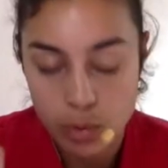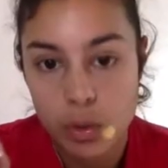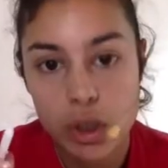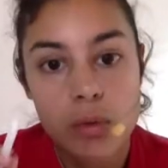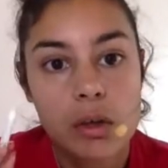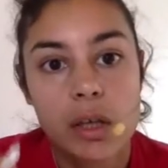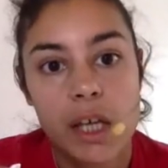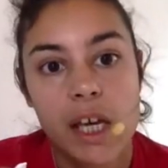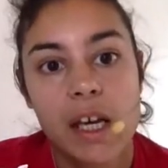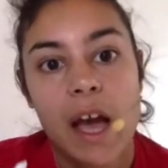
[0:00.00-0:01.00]
So when you're
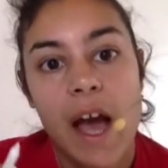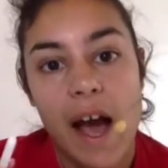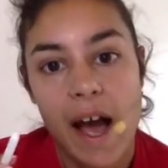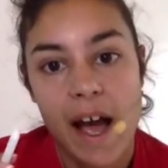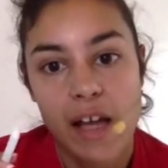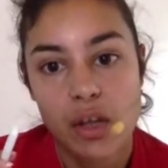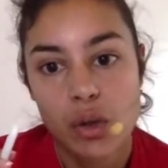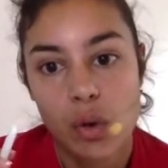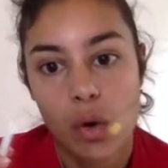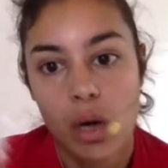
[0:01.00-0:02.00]
looking at
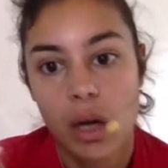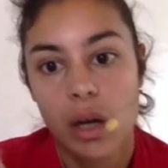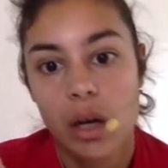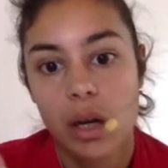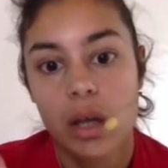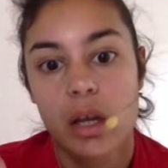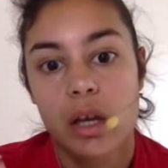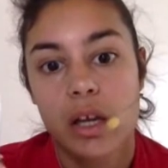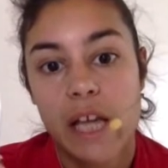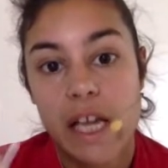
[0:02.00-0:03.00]
your
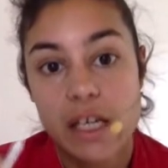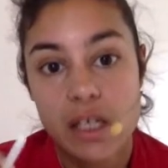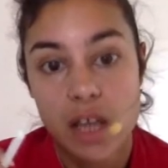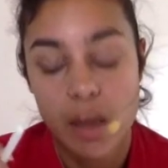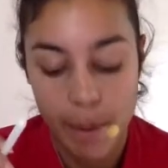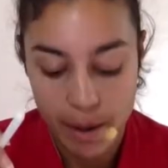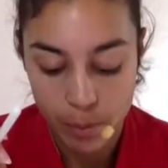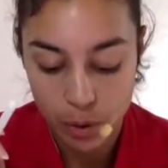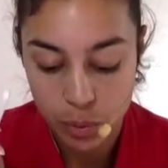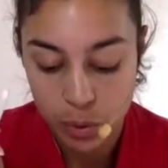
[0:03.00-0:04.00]
insert
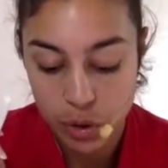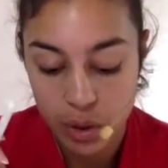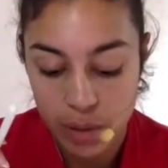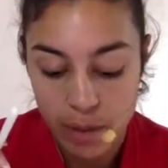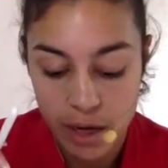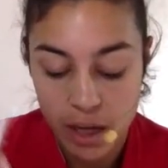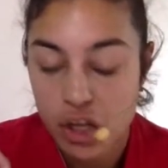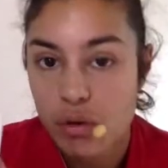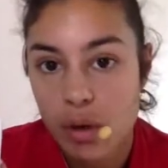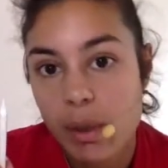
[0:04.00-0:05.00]
paper, which we'll do in a minute,
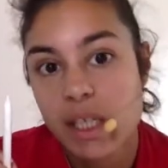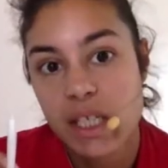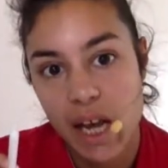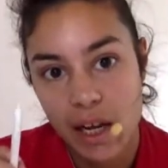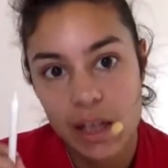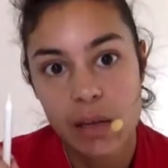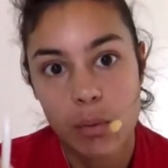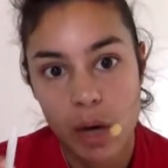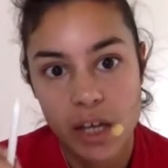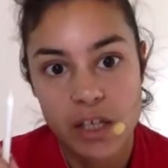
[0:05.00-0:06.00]
you know exactly
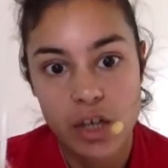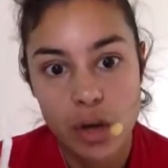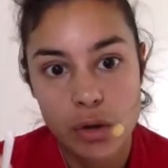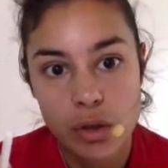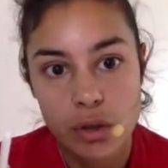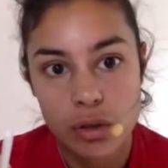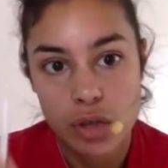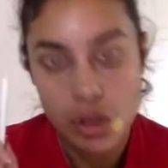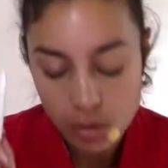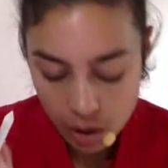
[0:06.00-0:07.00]
where to go to.
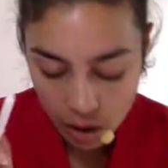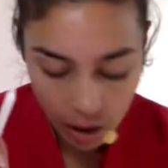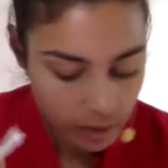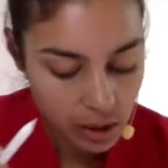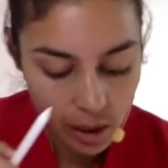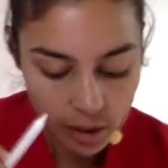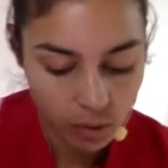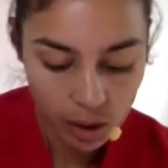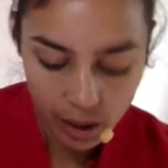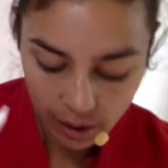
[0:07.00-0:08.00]
So you can underline
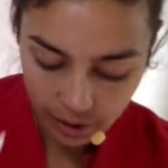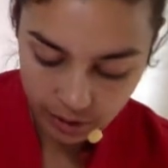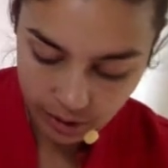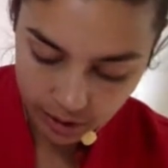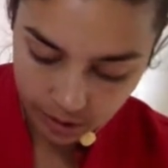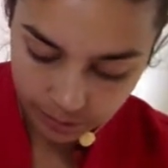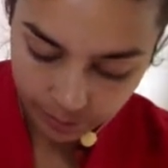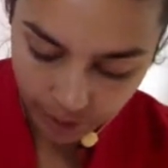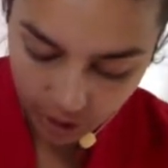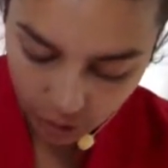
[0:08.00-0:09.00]
or highlight these
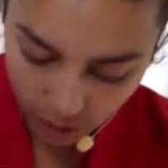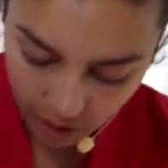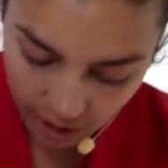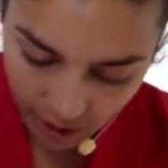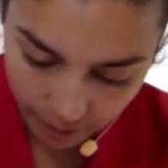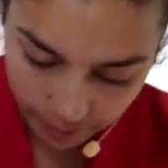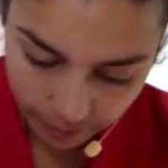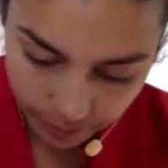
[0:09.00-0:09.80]
in your exam.